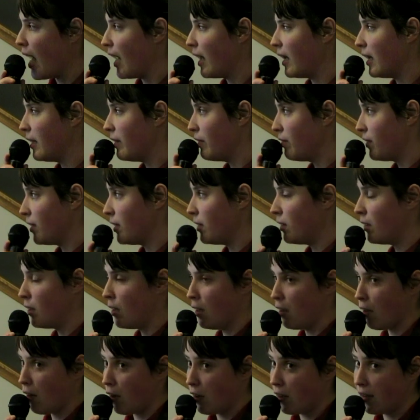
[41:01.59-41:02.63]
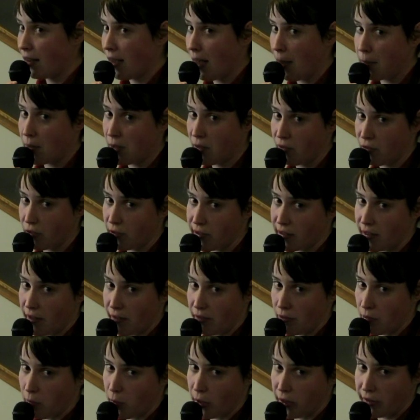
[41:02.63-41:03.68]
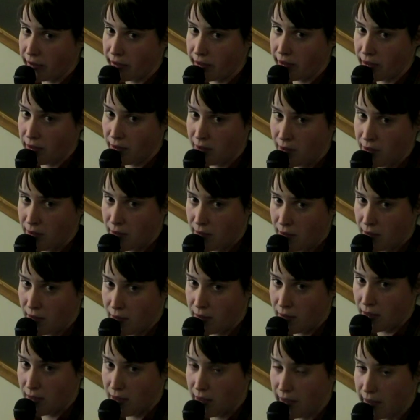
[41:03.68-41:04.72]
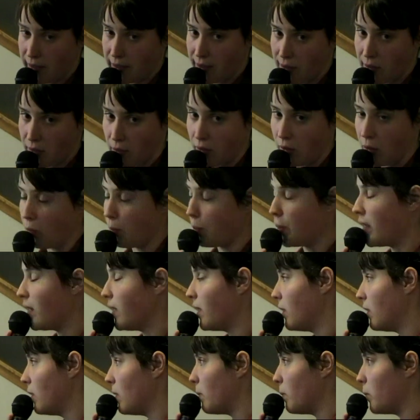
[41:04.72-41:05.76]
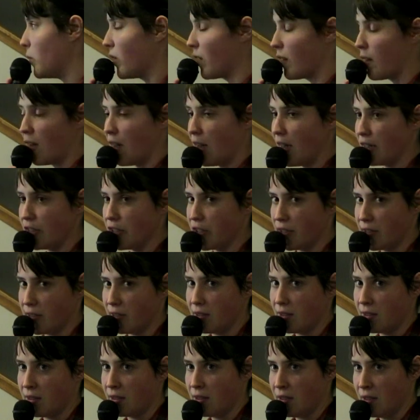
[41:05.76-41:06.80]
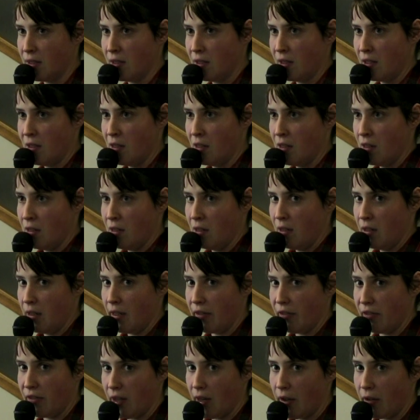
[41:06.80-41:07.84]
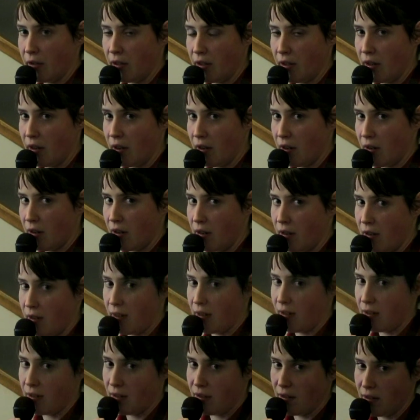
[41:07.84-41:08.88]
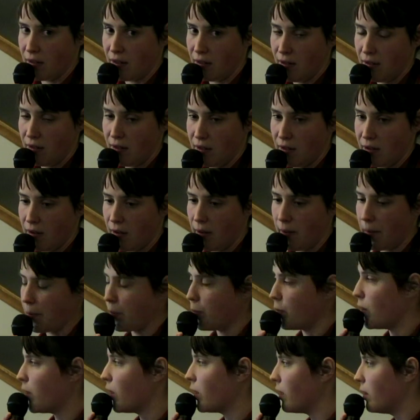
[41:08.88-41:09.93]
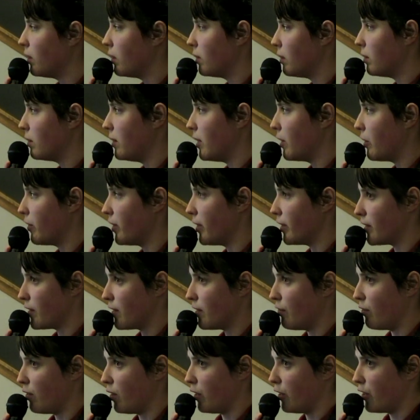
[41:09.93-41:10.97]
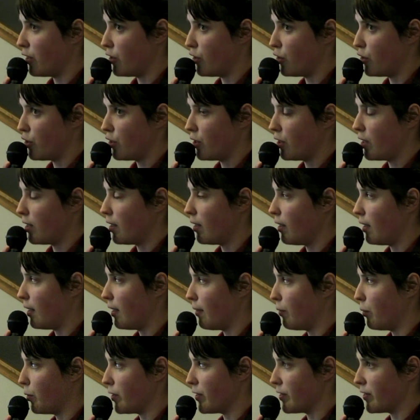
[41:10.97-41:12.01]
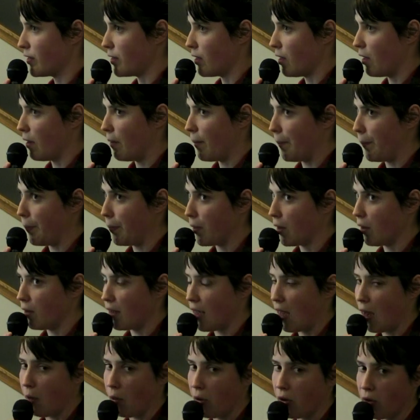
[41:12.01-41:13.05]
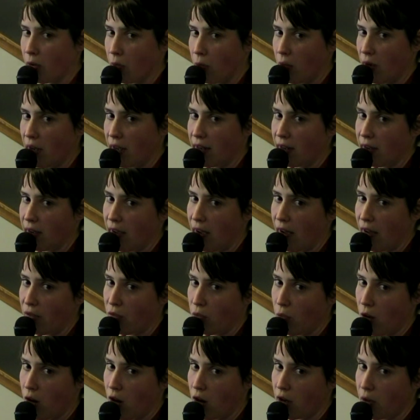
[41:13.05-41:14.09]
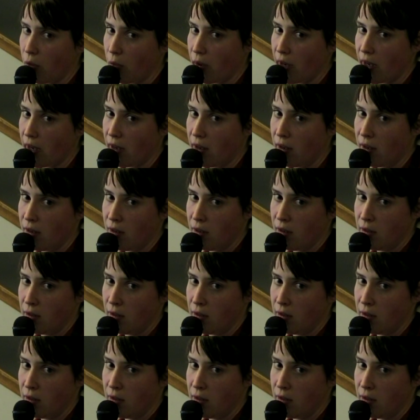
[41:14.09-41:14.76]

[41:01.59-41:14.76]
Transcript: I lived in the log cabin for seven months. And that's a little bit in the book. I just lived out there, and um, the nearest village it was um, an hour and a half walk away.